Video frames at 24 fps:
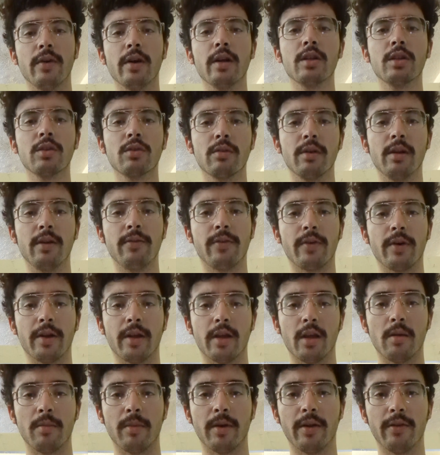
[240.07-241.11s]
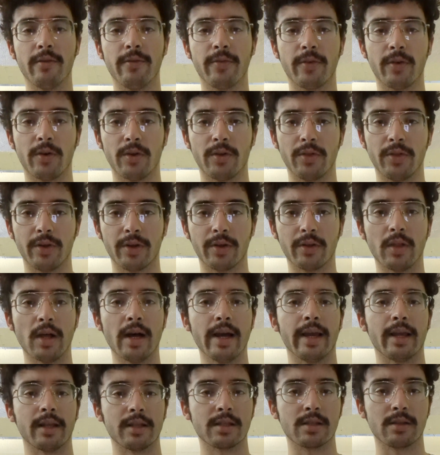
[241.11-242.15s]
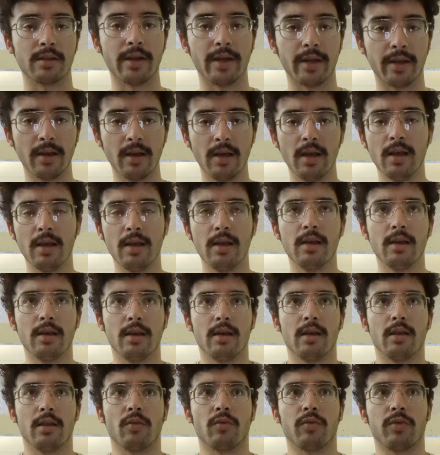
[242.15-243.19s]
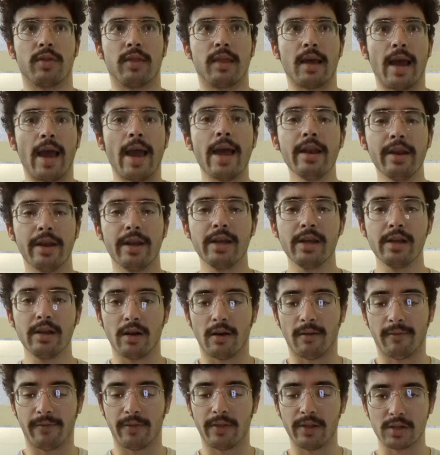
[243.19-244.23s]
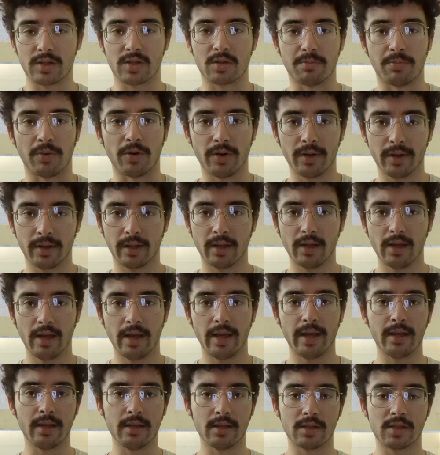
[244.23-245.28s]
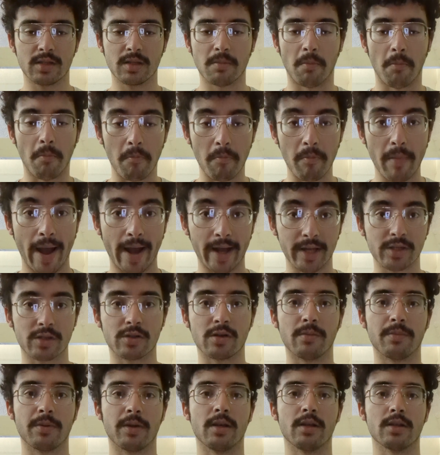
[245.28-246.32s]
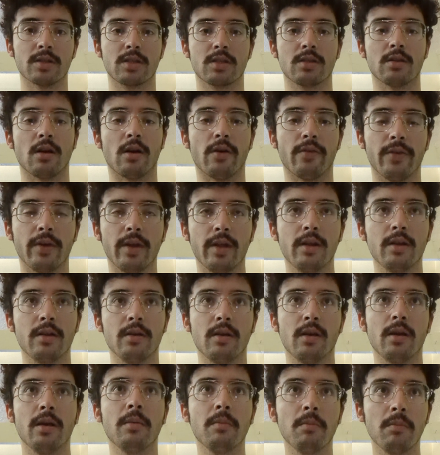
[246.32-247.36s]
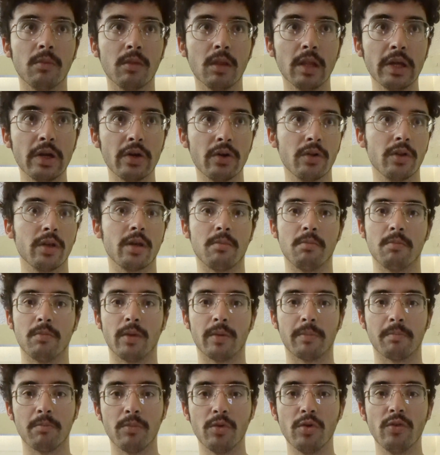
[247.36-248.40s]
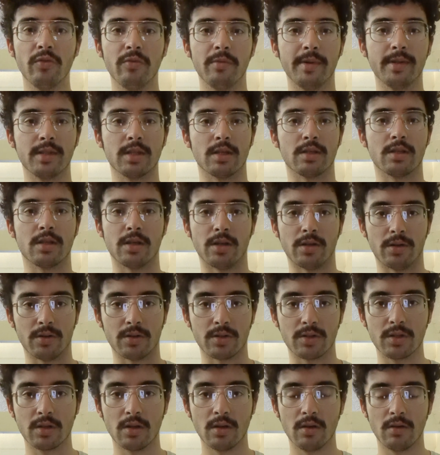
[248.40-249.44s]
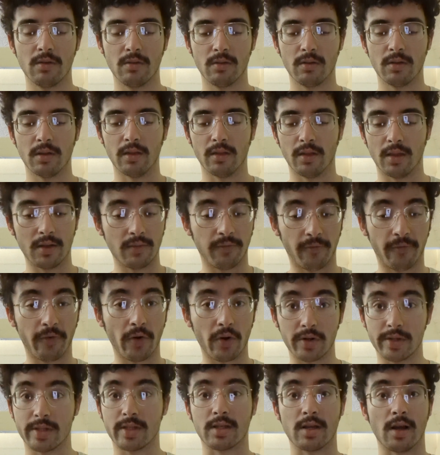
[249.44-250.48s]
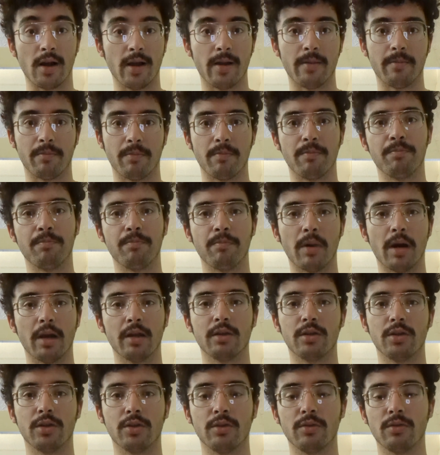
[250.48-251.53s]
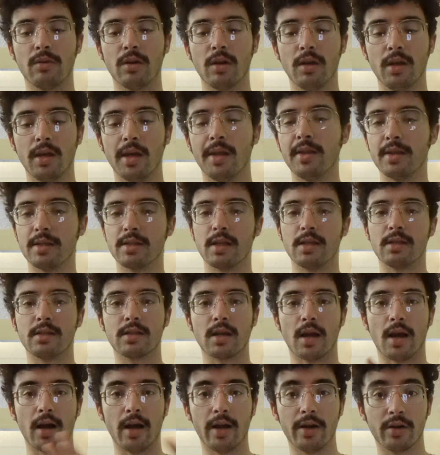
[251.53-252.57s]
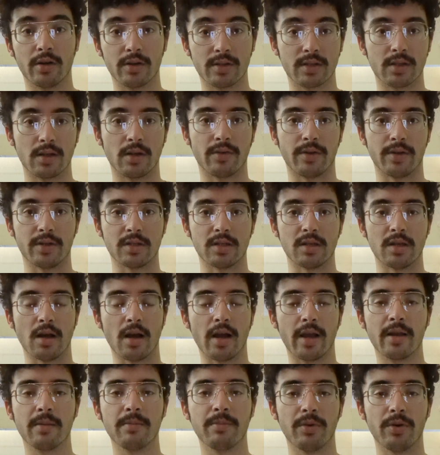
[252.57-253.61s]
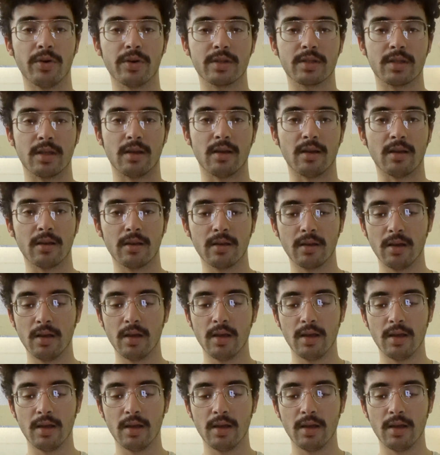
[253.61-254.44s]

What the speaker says: victory for him and for the Whites. Like, the ending of this book is masterpiece stuff. It literally like moved me to tears. The first time, mind you, in this entire series, 9 books in,